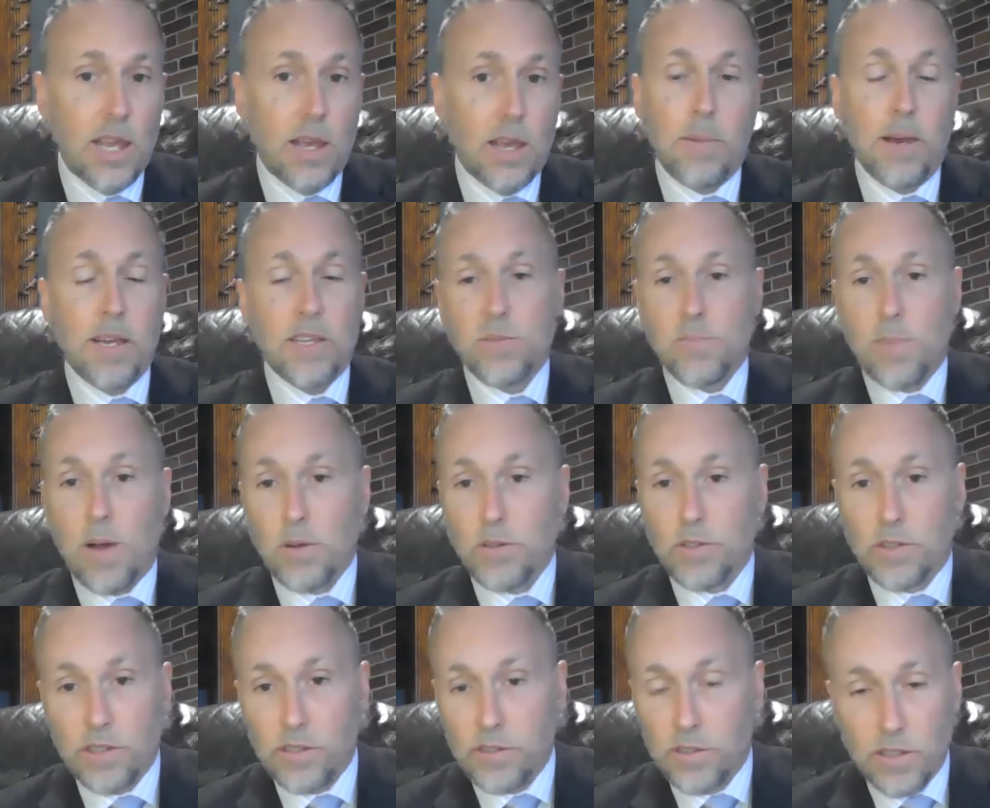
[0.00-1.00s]
My spouse
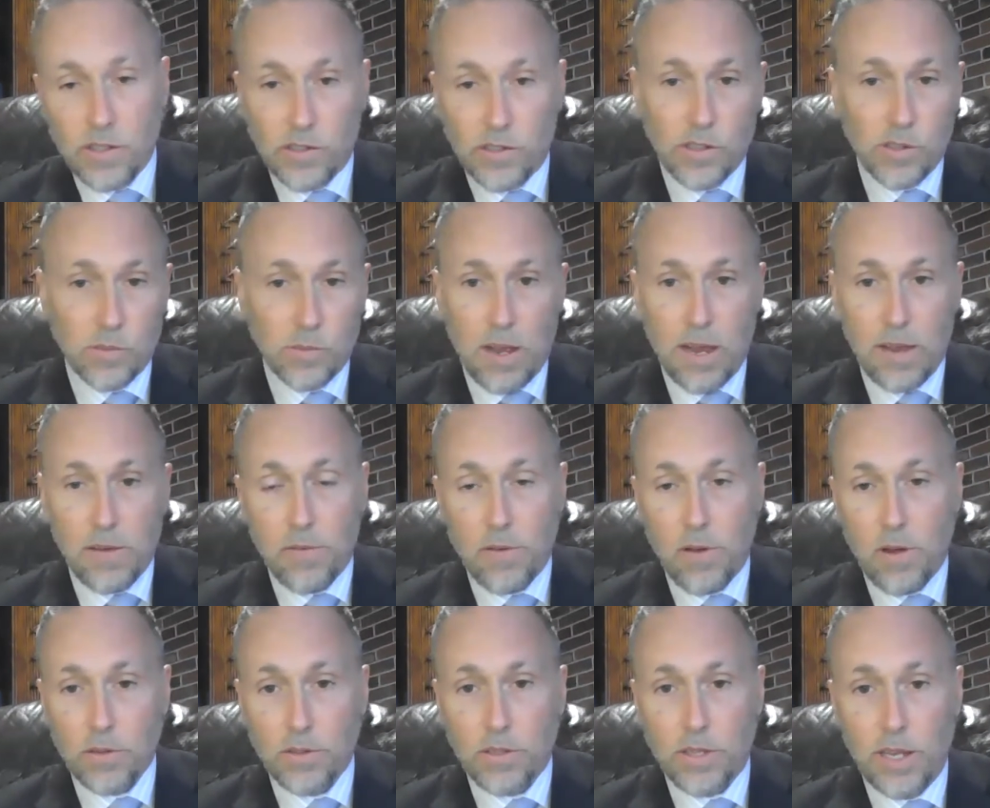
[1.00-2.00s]
says this is my
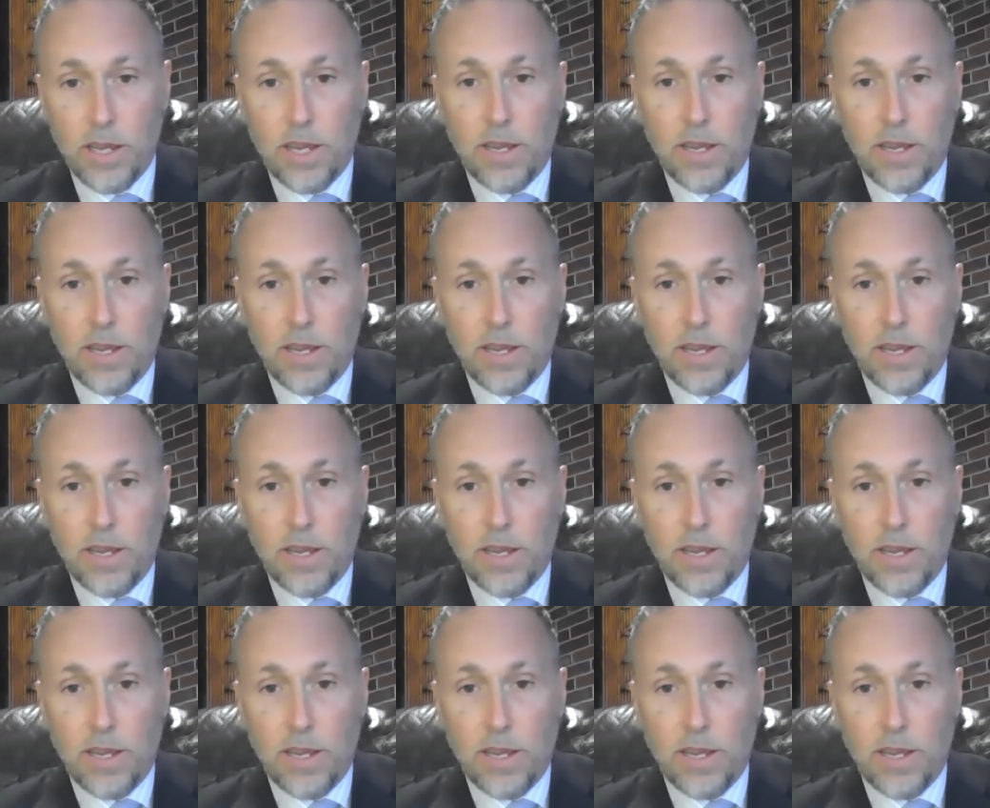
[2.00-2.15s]
fault.